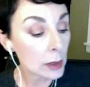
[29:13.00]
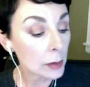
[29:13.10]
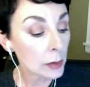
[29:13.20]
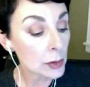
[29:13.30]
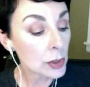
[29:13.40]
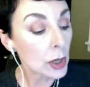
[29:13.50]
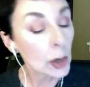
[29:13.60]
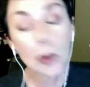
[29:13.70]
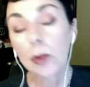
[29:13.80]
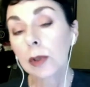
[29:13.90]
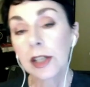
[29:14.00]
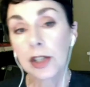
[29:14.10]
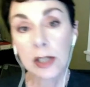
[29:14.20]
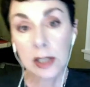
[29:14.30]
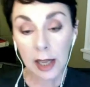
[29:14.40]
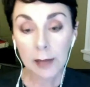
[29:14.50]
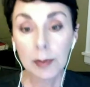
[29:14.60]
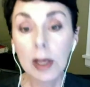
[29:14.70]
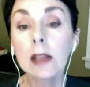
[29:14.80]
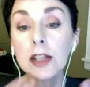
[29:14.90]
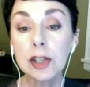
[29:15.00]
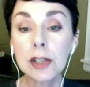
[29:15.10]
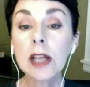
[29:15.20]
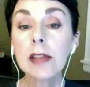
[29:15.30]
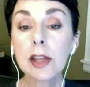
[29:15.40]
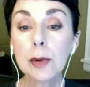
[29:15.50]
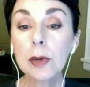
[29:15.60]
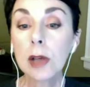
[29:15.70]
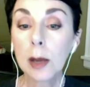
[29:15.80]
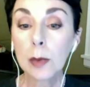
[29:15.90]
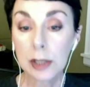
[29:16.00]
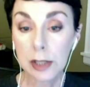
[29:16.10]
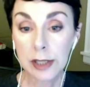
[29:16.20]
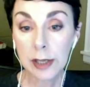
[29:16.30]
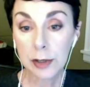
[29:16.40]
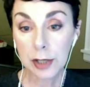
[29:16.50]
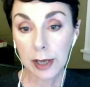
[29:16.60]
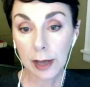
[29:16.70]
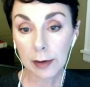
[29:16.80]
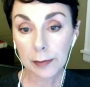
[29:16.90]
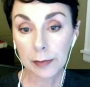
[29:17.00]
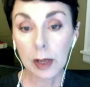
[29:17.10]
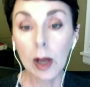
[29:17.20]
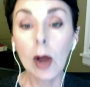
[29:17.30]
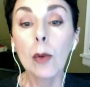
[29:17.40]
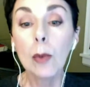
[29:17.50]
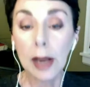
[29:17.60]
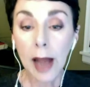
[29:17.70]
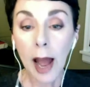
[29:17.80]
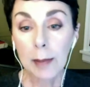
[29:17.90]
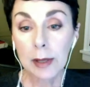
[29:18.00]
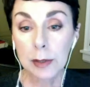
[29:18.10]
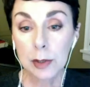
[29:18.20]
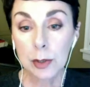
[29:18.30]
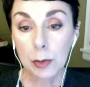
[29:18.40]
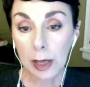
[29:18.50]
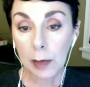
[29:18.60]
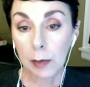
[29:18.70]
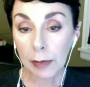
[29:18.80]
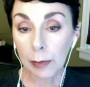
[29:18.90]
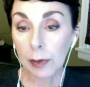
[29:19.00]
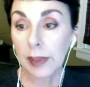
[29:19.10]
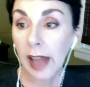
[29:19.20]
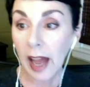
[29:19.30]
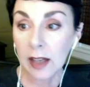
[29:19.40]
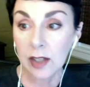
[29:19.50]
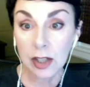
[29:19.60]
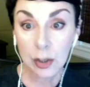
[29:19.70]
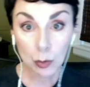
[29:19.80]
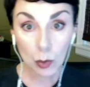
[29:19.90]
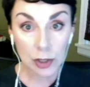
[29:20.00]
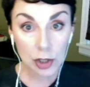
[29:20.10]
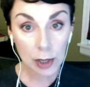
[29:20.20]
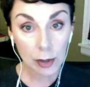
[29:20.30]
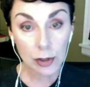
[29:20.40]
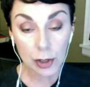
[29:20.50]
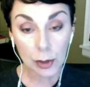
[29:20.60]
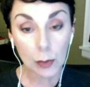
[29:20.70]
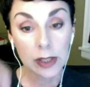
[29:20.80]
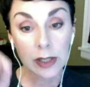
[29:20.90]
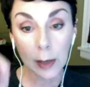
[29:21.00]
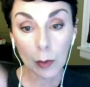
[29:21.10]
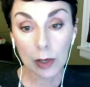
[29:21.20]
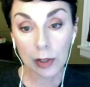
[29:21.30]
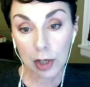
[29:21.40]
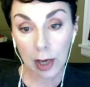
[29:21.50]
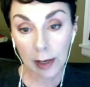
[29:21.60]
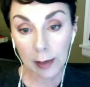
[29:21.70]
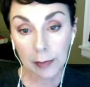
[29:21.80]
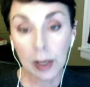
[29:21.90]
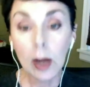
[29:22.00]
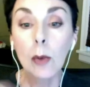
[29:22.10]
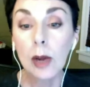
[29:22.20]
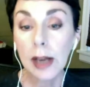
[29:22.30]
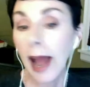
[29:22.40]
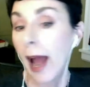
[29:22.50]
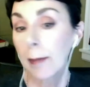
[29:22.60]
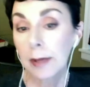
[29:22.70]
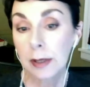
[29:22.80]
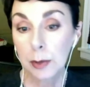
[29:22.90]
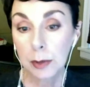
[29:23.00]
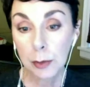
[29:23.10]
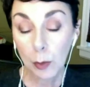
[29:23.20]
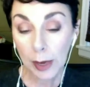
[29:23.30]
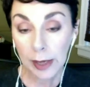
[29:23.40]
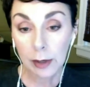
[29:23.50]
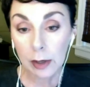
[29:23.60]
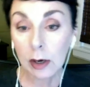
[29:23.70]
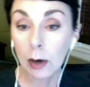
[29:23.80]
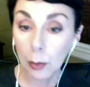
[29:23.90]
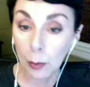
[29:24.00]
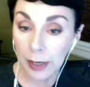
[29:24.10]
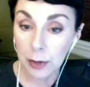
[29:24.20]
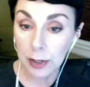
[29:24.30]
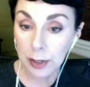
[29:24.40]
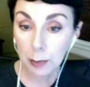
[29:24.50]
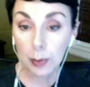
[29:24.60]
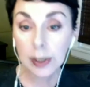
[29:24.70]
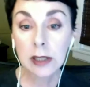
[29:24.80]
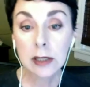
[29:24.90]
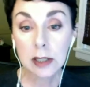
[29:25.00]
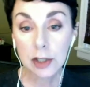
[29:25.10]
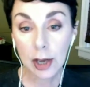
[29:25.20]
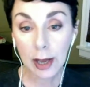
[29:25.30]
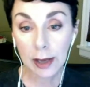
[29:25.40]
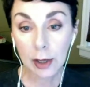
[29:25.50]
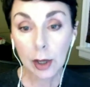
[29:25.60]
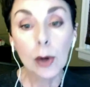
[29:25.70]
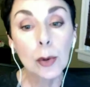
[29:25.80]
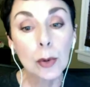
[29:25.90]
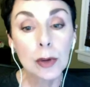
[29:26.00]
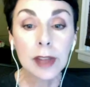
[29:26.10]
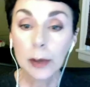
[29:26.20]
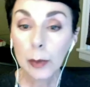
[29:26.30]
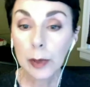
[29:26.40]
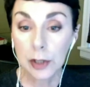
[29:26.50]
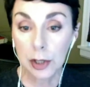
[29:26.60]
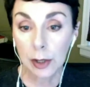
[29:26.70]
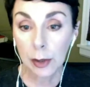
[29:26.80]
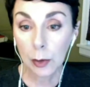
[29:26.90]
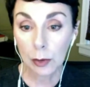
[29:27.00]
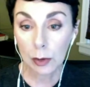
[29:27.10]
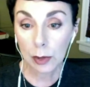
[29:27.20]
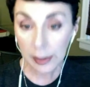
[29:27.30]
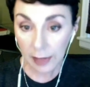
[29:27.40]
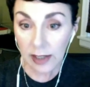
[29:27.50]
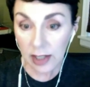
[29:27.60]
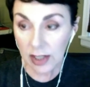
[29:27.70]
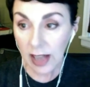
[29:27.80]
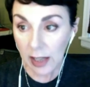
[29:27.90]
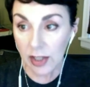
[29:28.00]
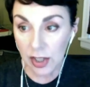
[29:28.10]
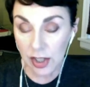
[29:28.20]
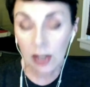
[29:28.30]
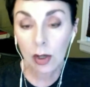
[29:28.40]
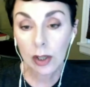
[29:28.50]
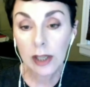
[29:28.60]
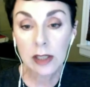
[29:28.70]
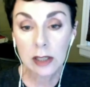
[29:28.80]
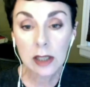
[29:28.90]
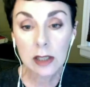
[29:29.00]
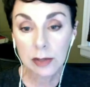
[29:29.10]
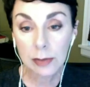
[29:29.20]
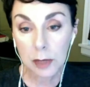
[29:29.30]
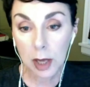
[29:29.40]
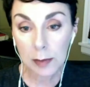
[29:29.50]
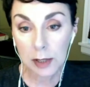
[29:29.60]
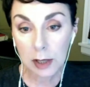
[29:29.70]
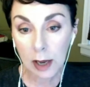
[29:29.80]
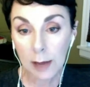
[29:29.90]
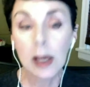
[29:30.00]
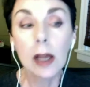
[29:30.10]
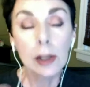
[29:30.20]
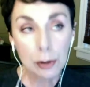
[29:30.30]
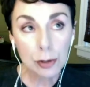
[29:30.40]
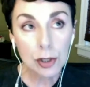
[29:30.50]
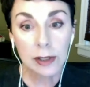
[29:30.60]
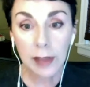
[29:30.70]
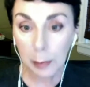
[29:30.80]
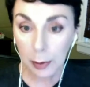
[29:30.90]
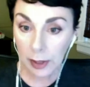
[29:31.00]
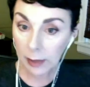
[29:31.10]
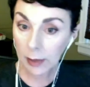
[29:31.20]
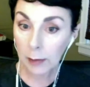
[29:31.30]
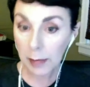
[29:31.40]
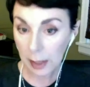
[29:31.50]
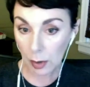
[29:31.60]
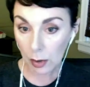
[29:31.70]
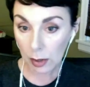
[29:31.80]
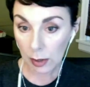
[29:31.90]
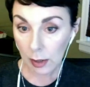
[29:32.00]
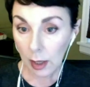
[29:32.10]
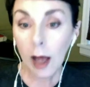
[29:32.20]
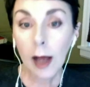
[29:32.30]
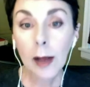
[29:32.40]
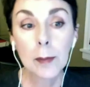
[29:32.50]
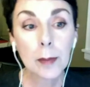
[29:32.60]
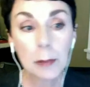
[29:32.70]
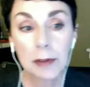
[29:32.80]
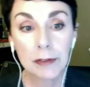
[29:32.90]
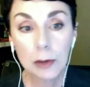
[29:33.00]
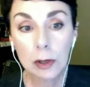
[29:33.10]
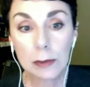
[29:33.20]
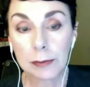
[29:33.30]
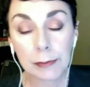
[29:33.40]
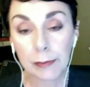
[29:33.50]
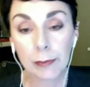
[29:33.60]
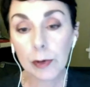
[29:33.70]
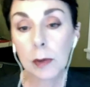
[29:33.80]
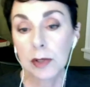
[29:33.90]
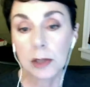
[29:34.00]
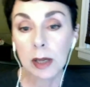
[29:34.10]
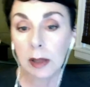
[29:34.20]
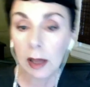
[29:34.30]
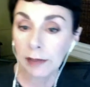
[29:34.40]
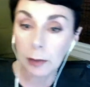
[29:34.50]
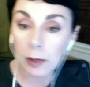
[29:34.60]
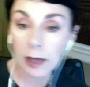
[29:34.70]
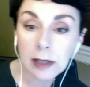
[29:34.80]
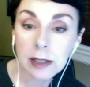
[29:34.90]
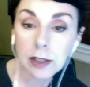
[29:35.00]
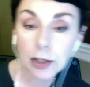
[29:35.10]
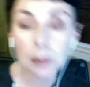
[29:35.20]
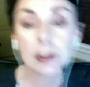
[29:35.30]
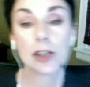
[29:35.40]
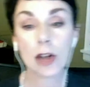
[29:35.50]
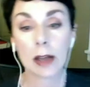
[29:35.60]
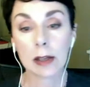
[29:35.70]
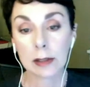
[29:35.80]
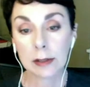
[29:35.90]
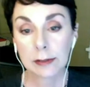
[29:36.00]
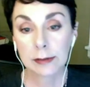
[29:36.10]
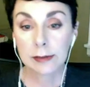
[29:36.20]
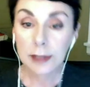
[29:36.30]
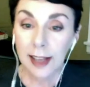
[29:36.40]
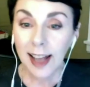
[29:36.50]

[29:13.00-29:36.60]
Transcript: So let's just say that you and I went to dinner together. What happens when they ask us one check or two, we say one check. What happens when the waiter or waitress brings the check? Who are they going to like? That still exists from time to time. Usually they put it in the middle, but for most of my life they would have handed you the check, and